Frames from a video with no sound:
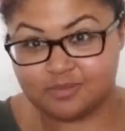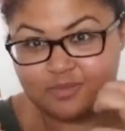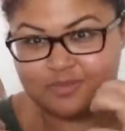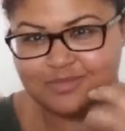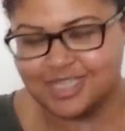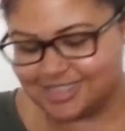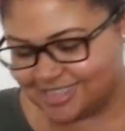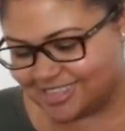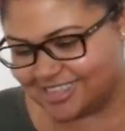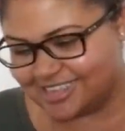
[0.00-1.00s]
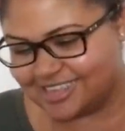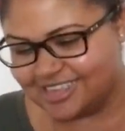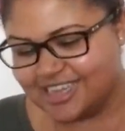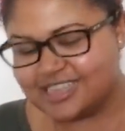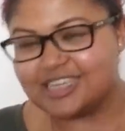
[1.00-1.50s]
the
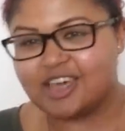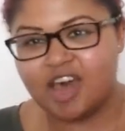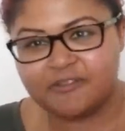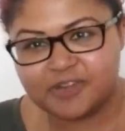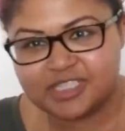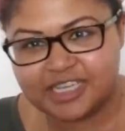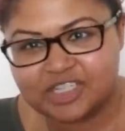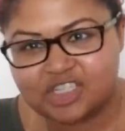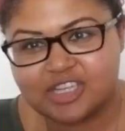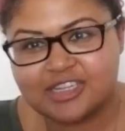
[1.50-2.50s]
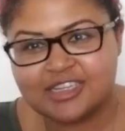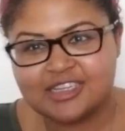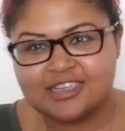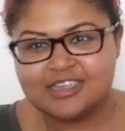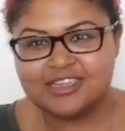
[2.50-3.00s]
confrontation,
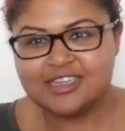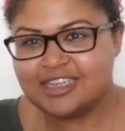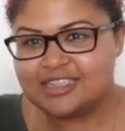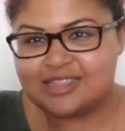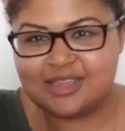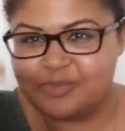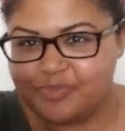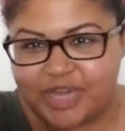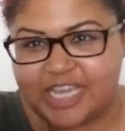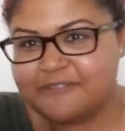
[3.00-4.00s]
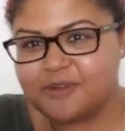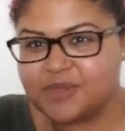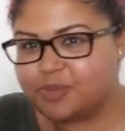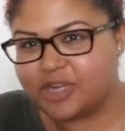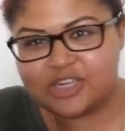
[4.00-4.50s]
the bite from
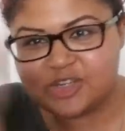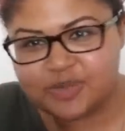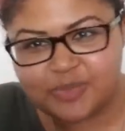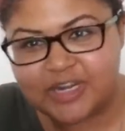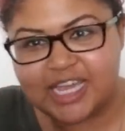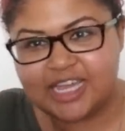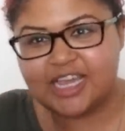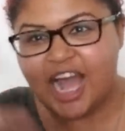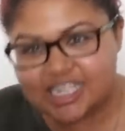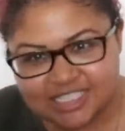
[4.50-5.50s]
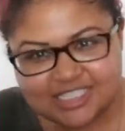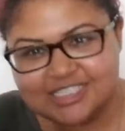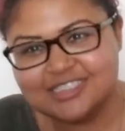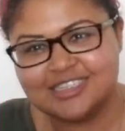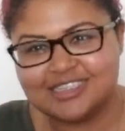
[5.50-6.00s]
the predator to prey.
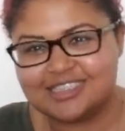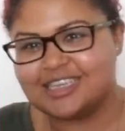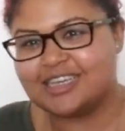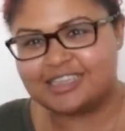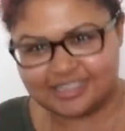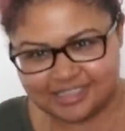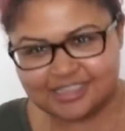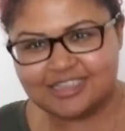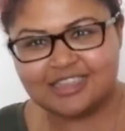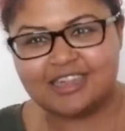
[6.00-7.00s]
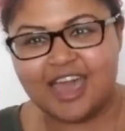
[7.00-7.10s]
It's like the